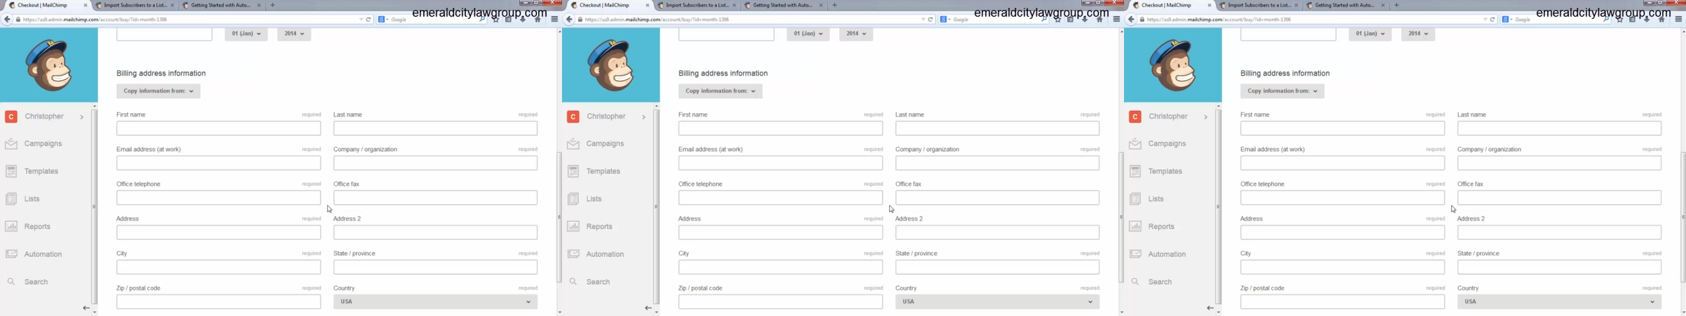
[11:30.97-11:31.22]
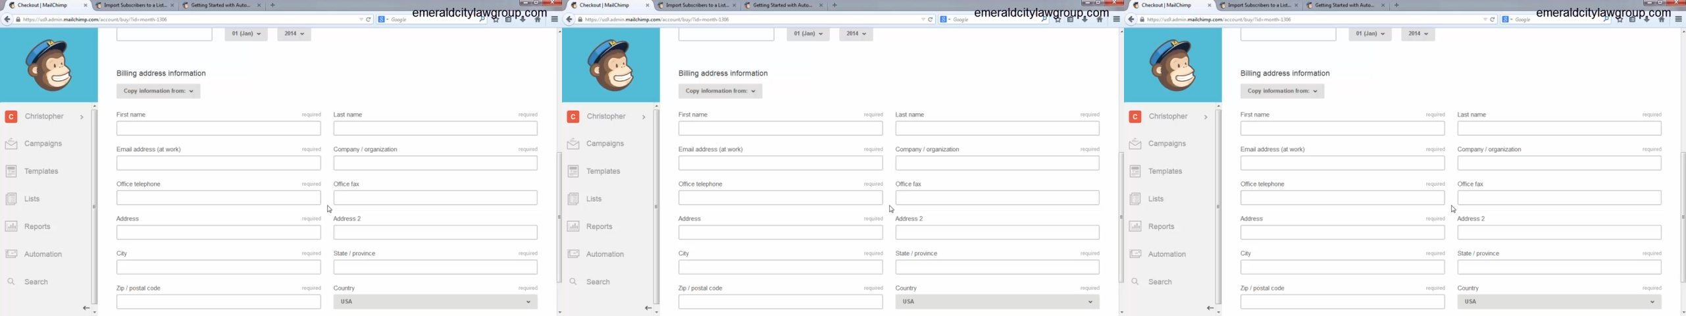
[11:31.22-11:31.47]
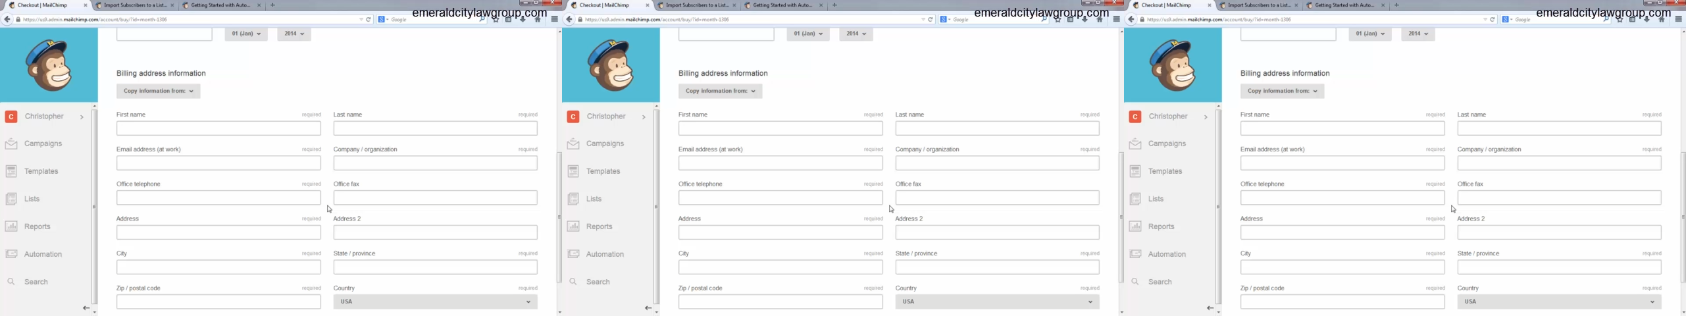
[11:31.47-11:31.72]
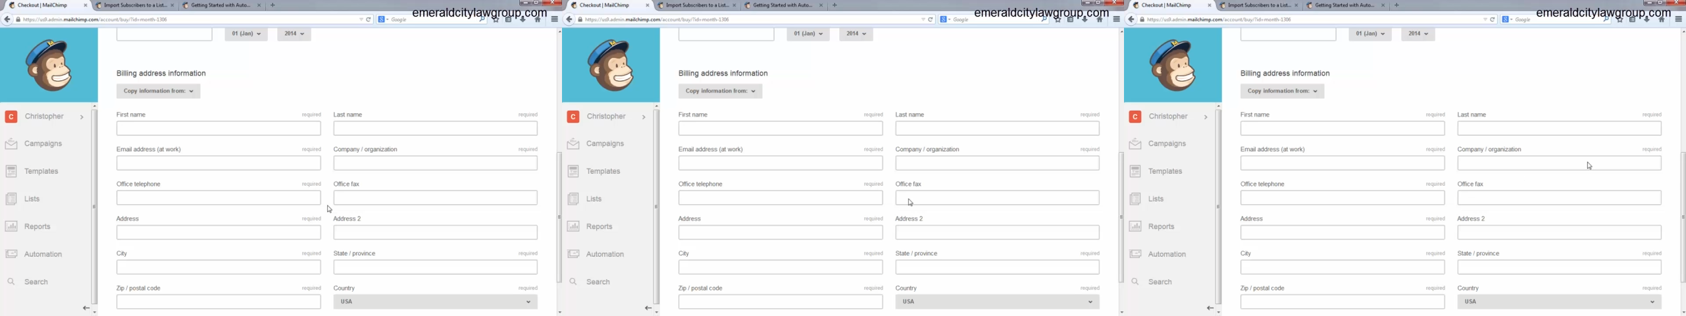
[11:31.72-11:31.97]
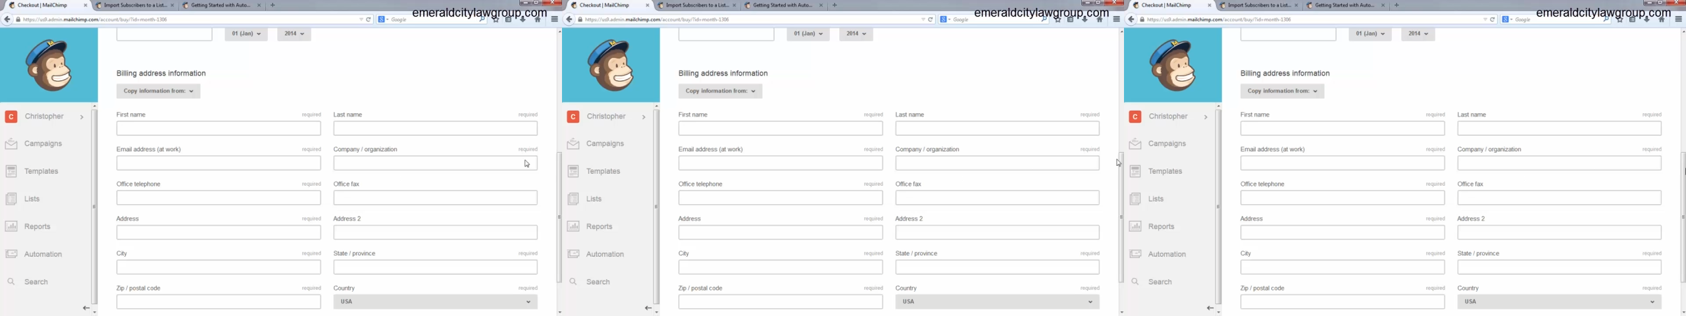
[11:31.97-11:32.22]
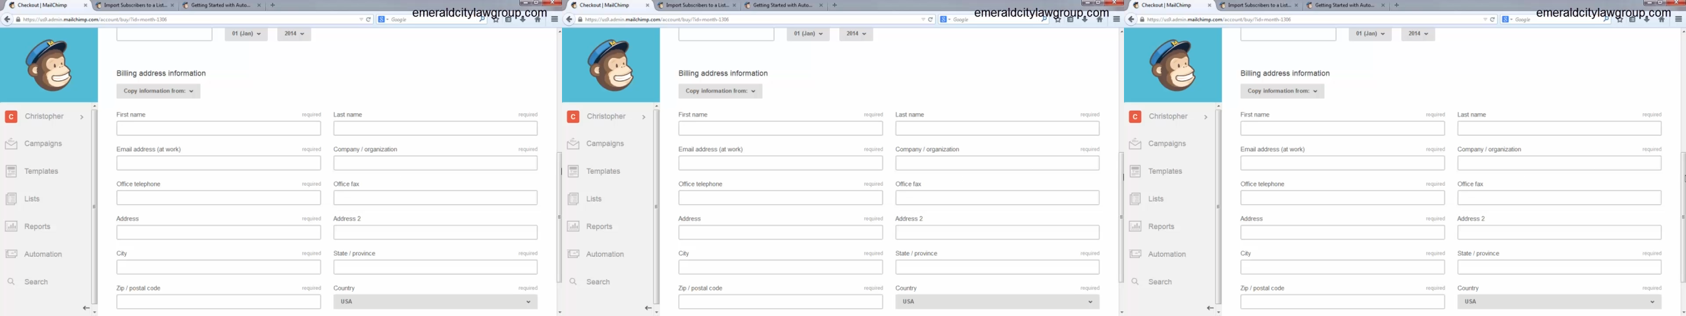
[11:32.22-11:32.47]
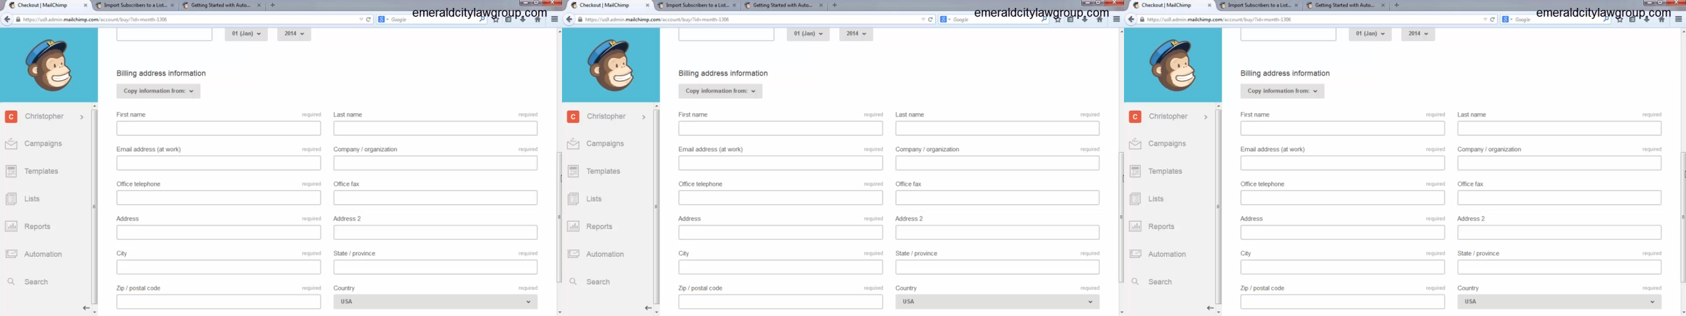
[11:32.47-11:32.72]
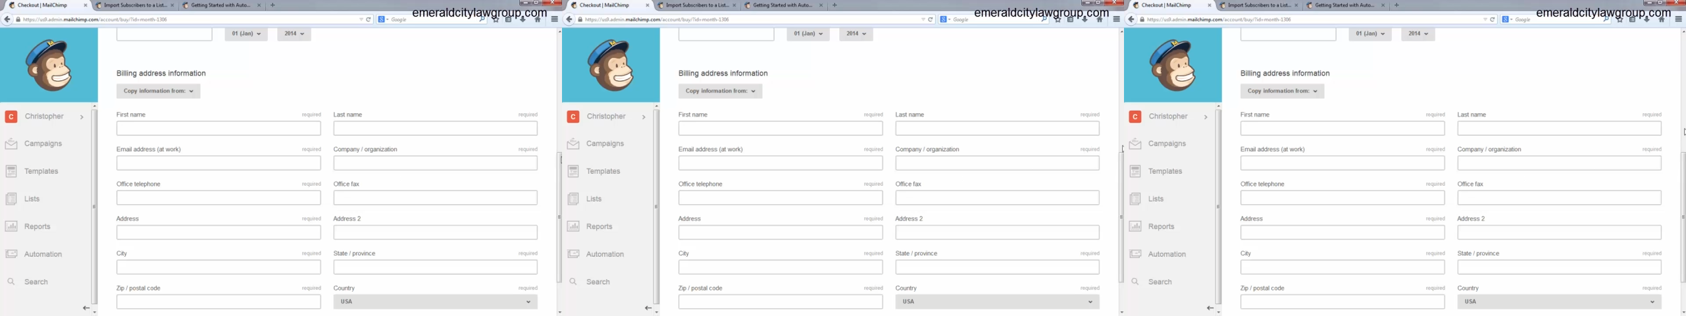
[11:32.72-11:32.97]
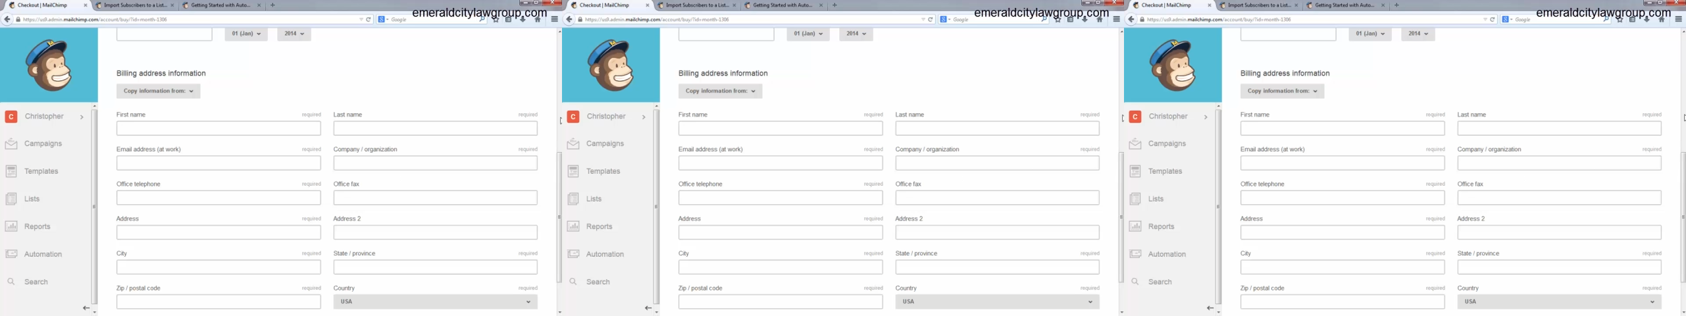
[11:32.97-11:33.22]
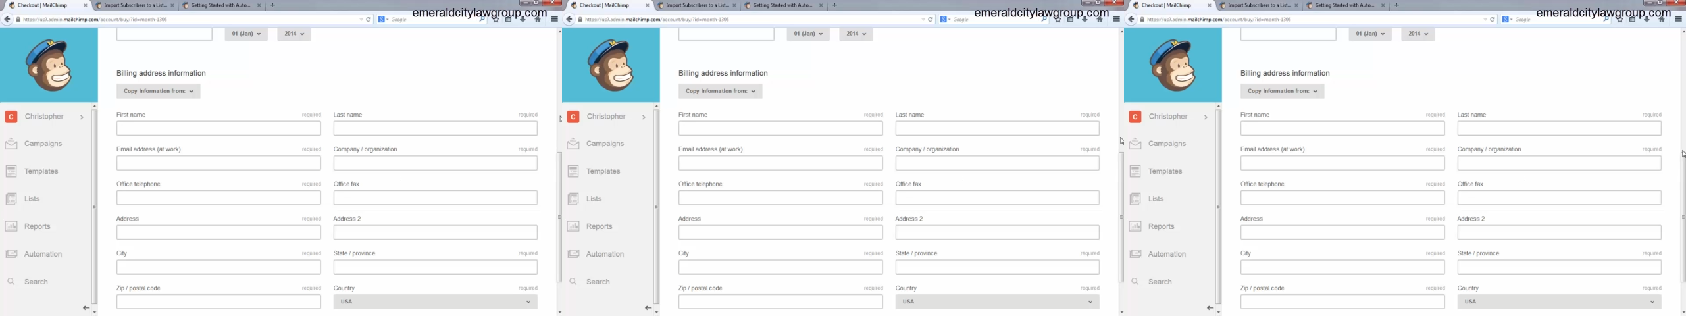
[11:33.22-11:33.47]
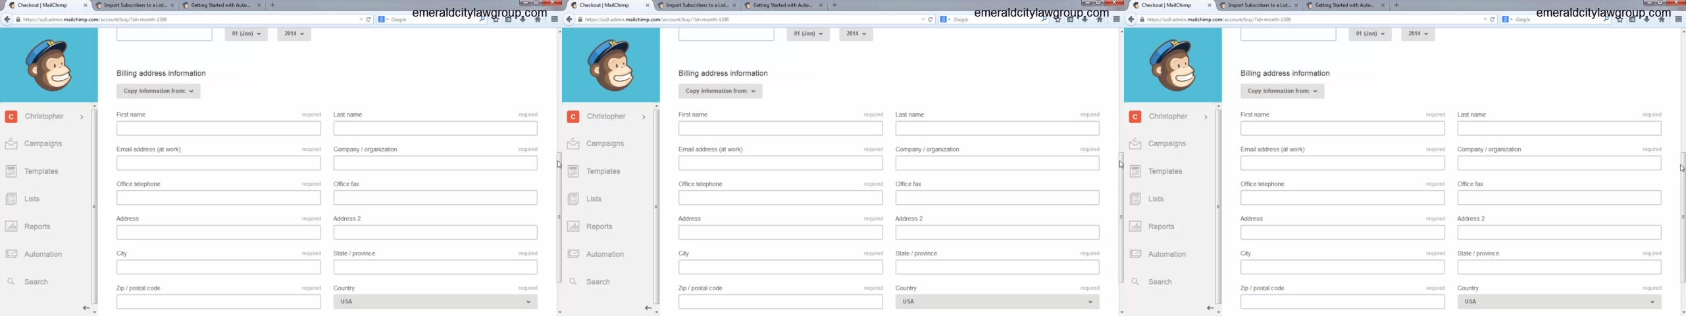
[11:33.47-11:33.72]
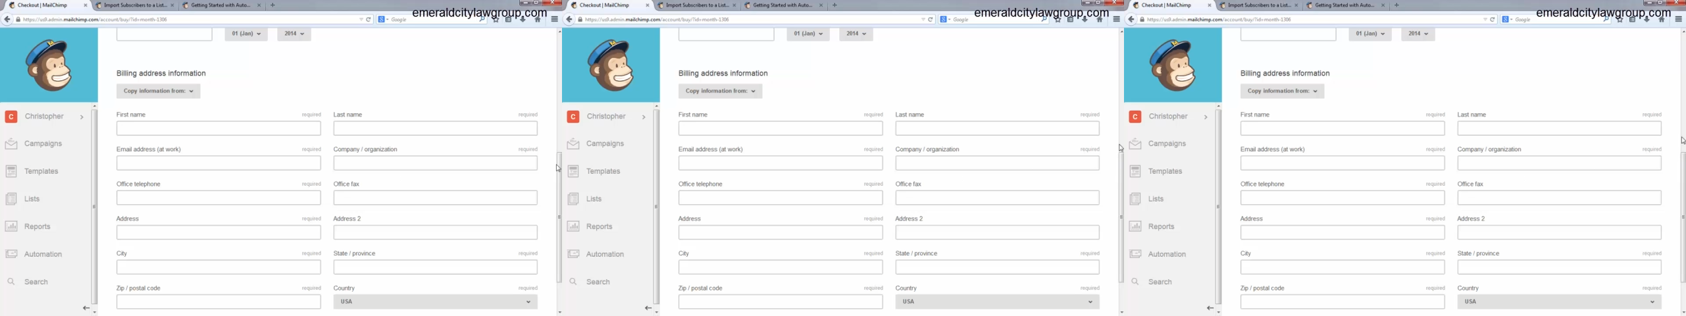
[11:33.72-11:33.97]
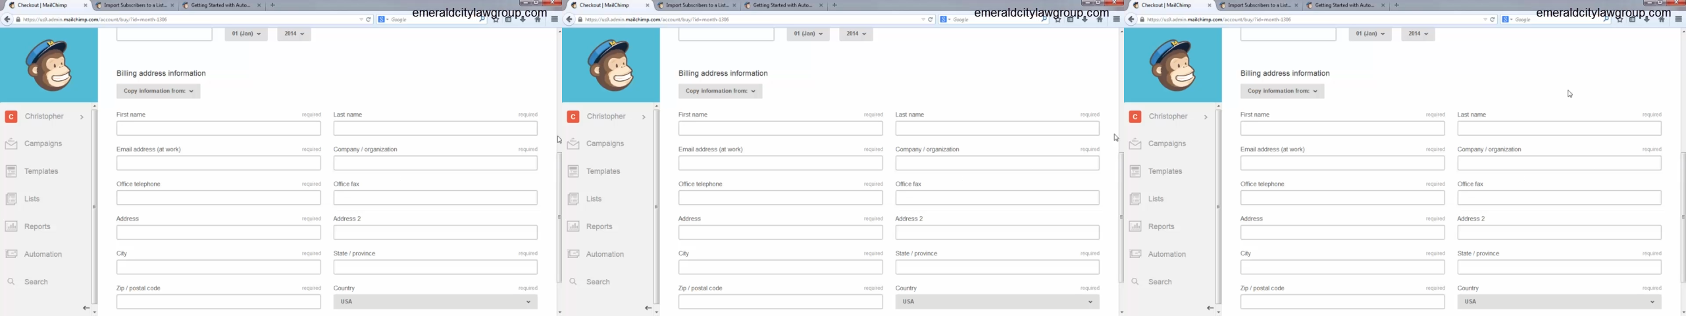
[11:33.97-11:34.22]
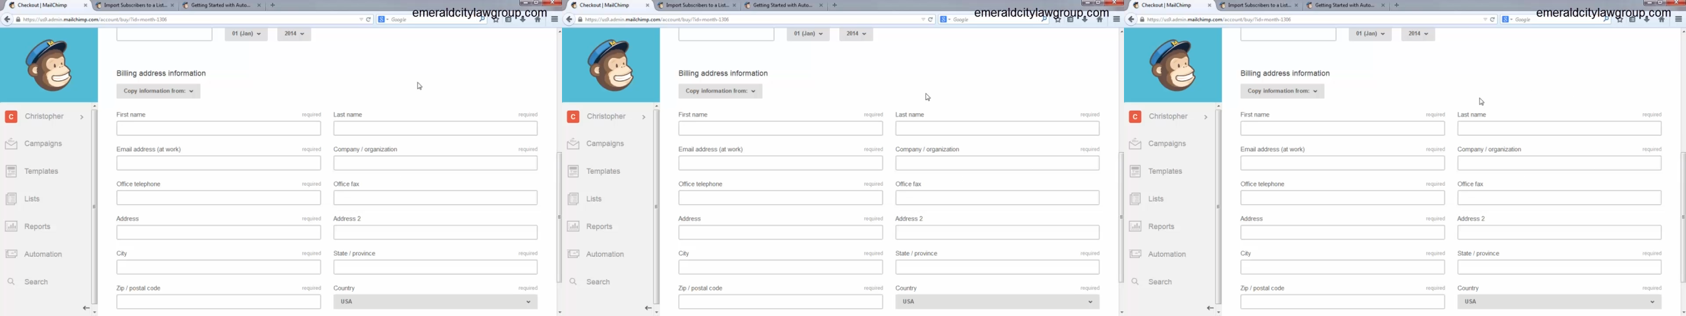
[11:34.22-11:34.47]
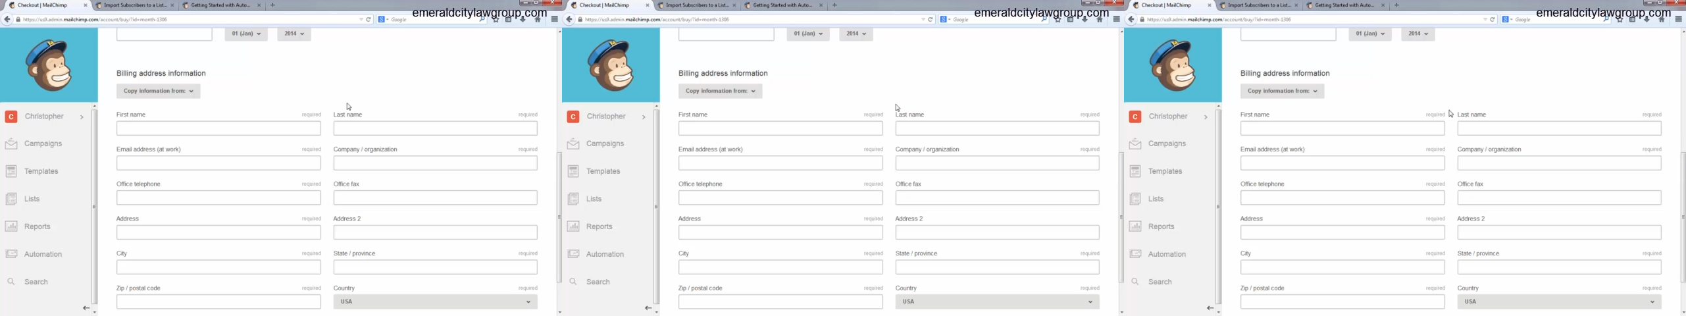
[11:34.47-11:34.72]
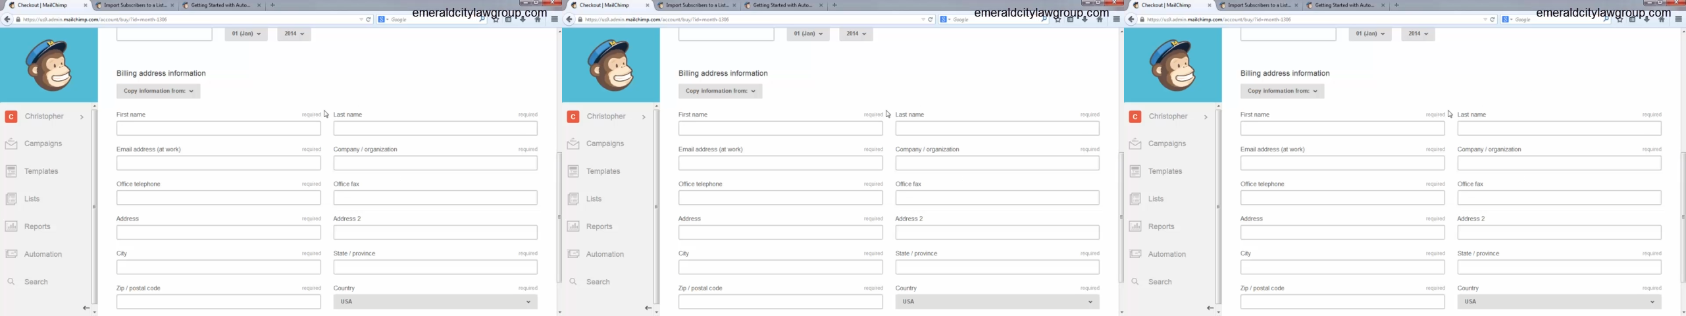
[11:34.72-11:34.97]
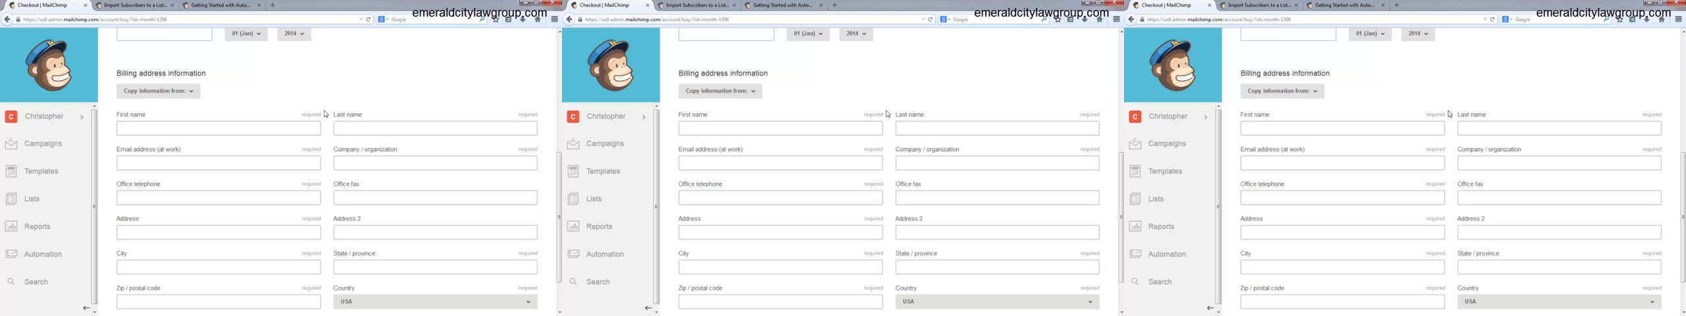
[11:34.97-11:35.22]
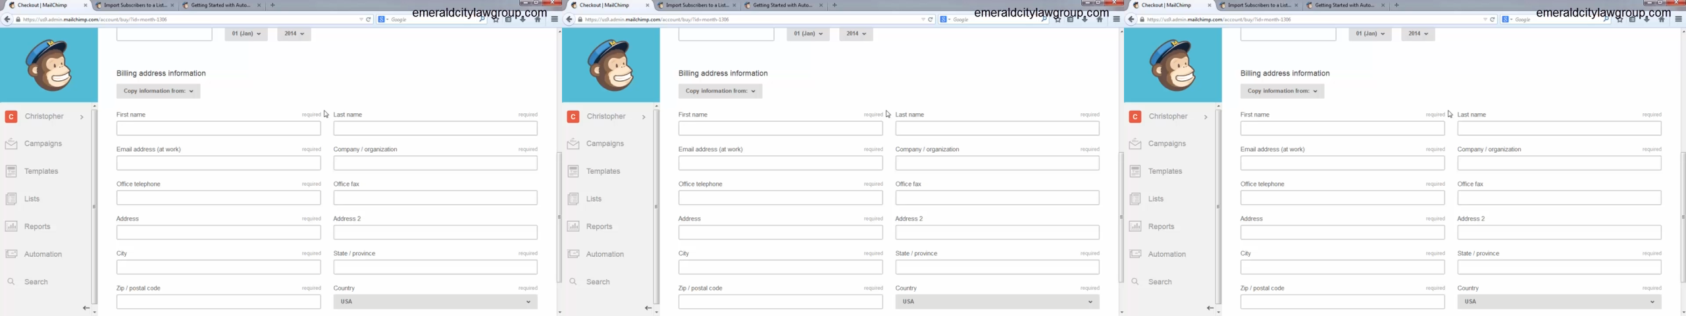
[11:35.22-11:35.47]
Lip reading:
Nobody's mouth can be seen.